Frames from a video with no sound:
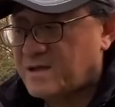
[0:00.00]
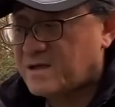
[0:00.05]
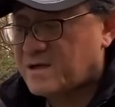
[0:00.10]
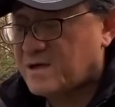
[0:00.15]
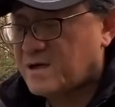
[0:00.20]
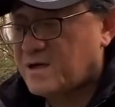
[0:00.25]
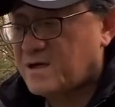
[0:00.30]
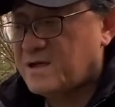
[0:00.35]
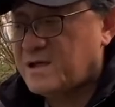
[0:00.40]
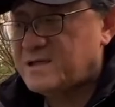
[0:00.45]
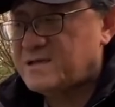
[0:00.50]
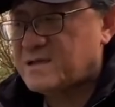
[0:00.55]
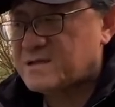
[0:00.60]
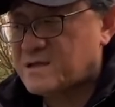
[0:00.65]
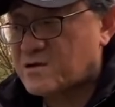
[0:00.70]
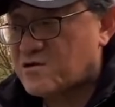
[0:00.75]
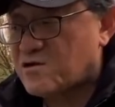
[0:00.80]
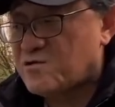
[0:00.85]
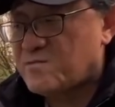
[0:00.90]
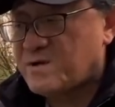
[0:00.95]
think uh, in
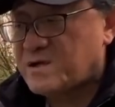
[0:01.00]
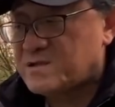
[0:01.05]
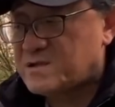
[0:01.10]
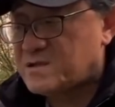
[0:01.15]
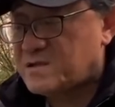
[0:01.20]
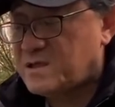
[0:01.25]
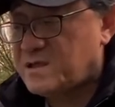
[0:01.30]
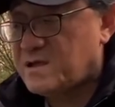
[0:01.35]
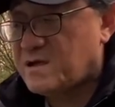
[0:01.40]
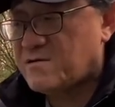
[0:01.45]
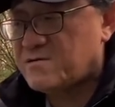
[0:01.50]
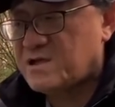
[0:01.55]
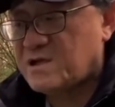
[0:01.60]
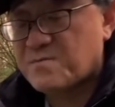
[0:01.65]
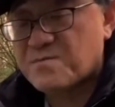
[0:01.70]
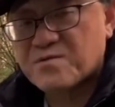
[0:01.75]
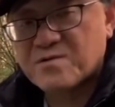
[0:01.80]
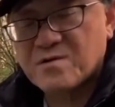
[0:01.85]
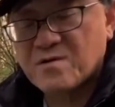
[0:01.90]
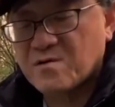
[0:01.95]
the Tacoma
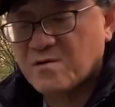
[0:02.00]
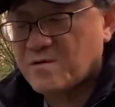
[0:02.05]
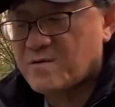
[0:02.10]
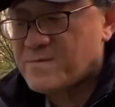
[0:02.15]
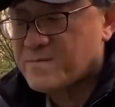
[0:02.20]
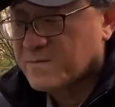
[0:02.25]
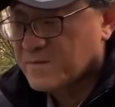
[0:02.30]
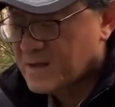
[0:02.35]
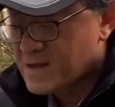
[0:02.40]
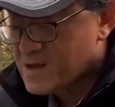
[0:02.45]
TRD Pro,